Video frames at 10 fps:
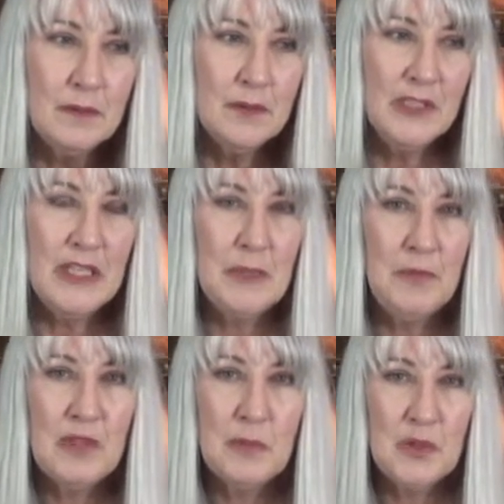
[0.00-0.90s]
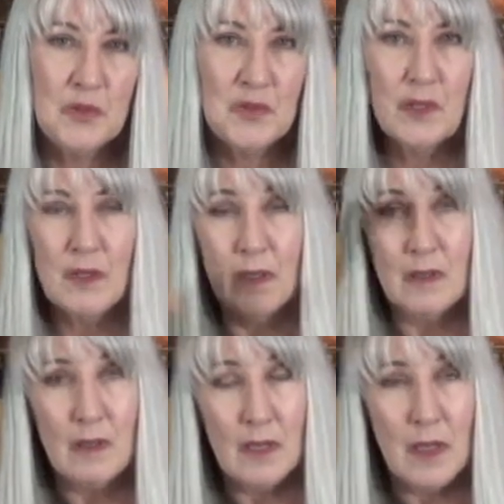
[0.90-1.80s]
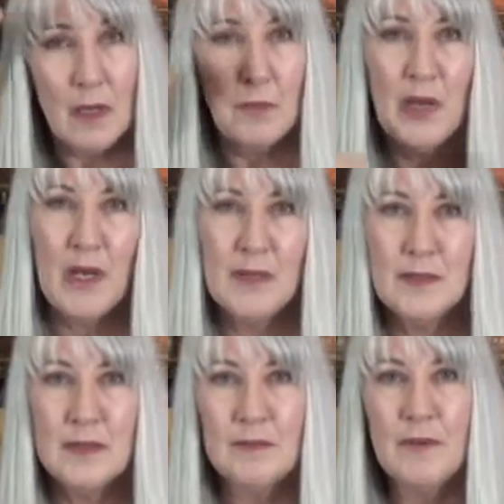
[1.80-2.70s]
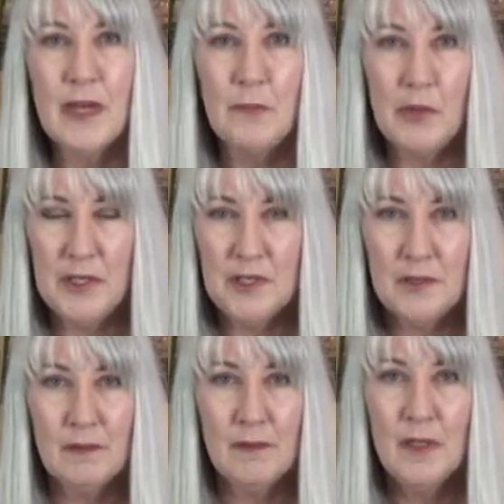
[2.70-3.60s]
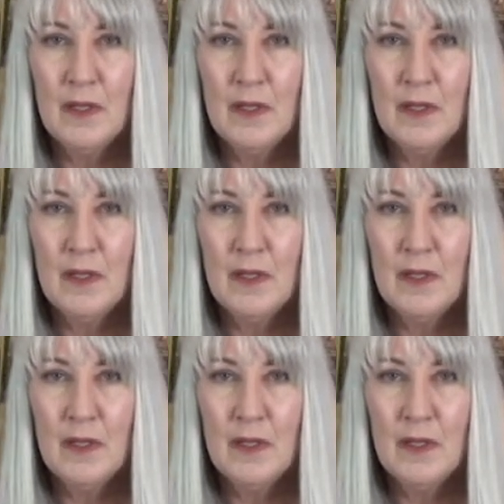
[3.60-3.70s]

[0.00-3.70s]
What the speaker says: keep the most positive vibration,